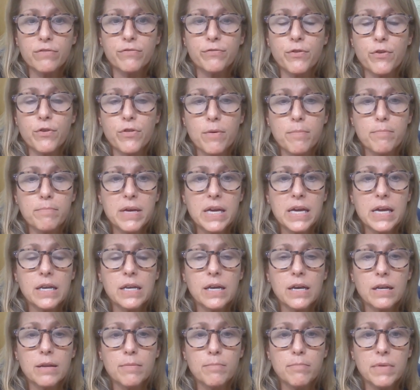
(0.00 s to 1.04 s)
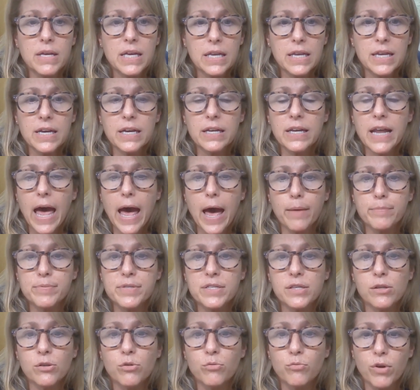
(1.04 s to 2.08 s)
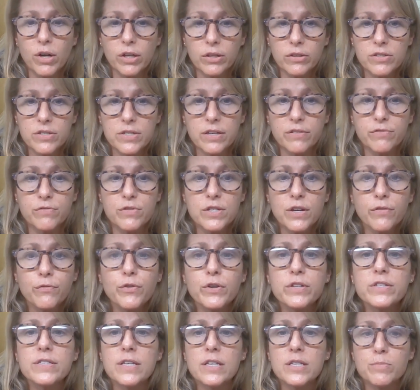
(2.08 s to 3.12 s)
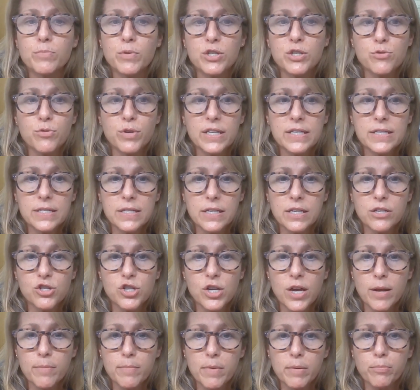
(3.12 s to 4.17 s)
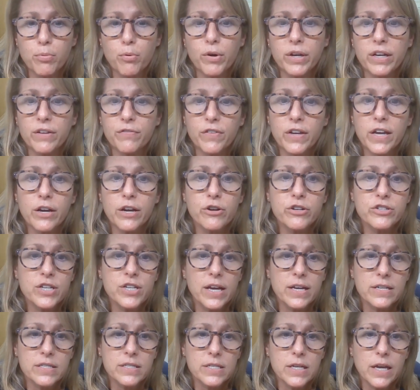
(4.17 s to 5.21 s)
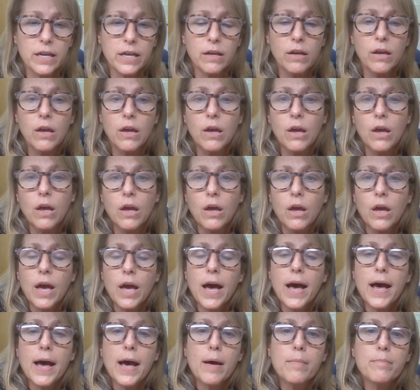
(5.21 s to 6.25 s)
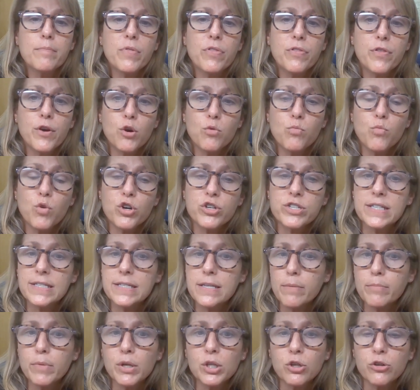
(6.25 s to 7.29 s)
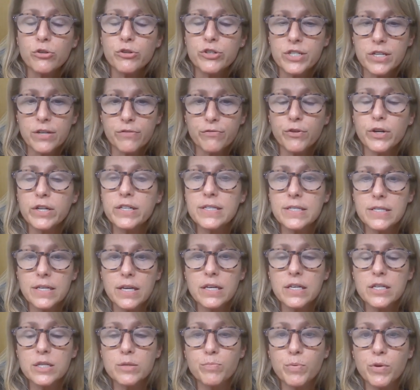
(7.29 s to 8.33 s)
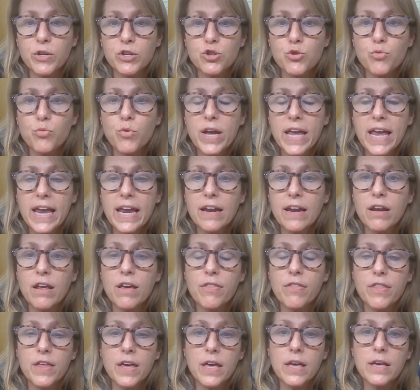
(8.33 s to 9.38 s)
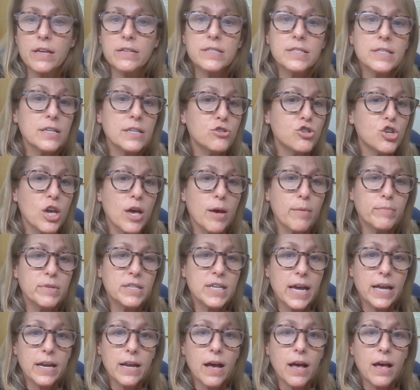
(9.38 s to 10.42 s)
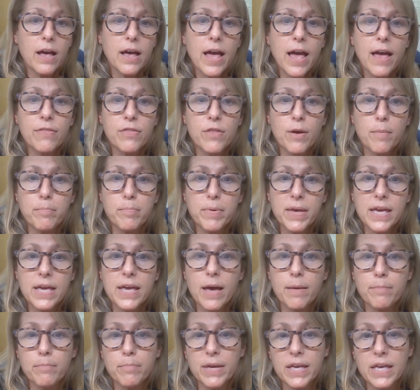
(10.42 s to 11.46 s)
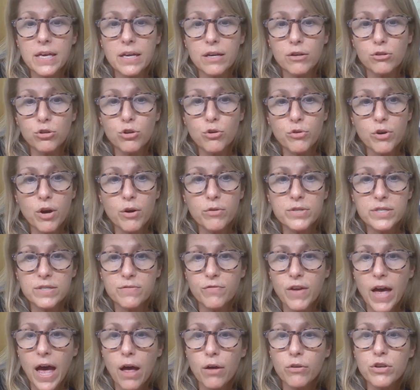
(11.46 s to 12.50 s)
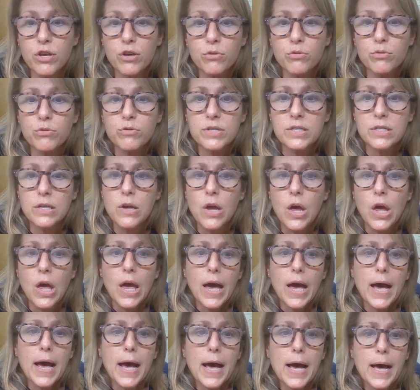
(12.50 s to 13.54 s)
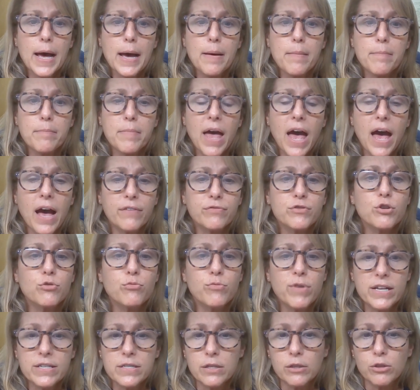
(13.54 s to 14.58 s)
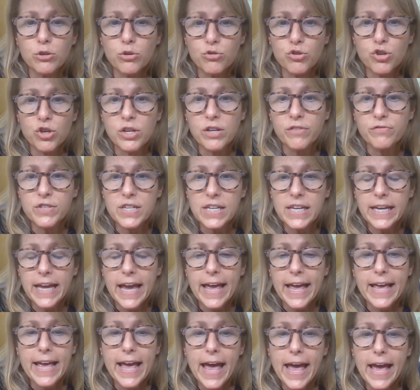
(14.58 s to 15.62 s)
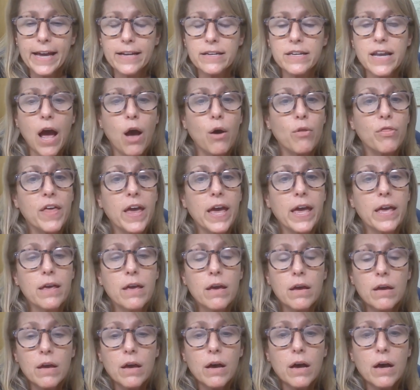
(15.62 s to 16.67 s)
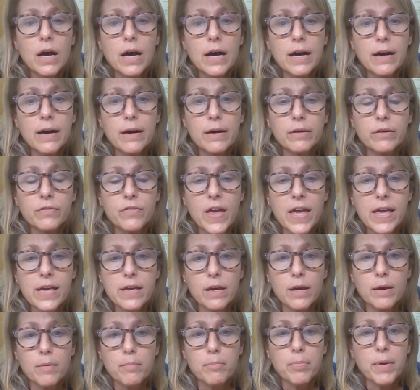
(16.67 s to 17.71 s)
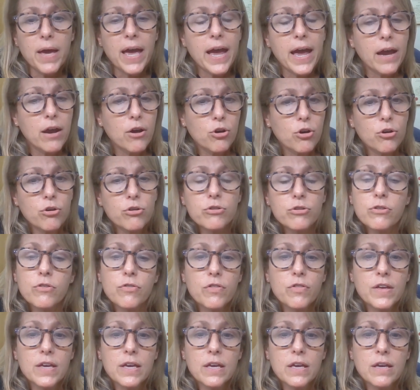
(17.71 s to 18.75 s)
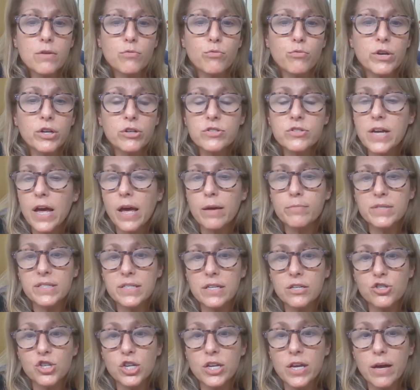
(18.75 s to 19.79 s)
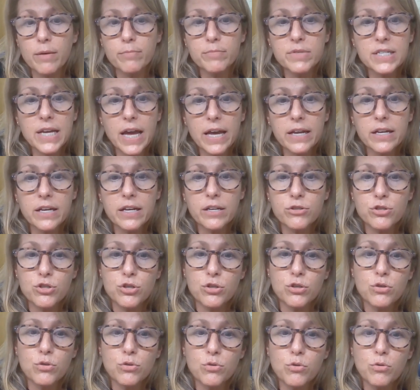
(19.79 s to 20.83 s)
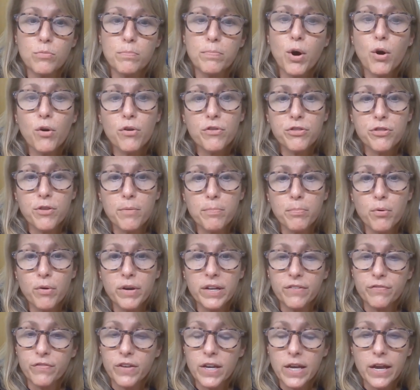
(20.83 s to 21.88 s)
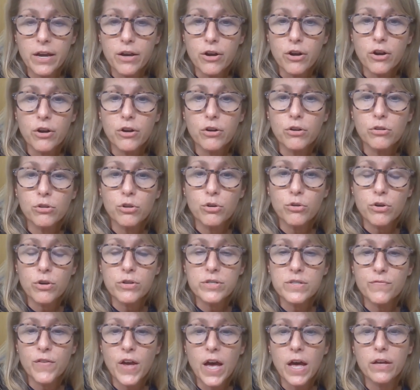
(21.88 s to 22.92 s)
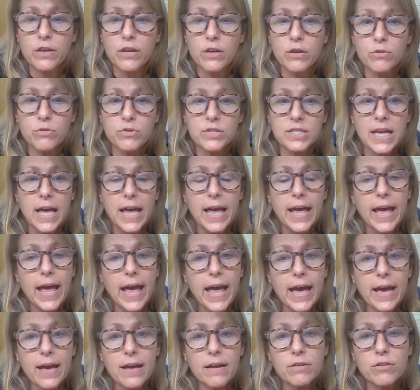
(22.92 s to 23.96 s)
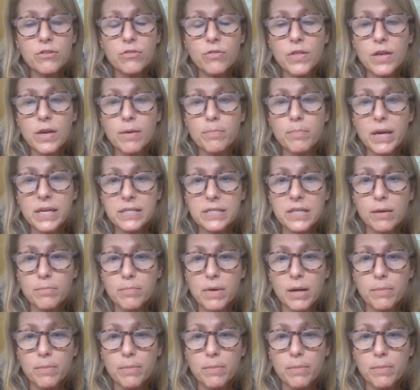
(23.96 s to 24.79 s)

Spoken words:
for the mean and median absolute relative differences between CGM and point of care testing. There were similar differences between the CGM data and the BMP glucose values after resolution of DKA. Now, they compared the real-time CGM data to both the point of care glucose values and the basic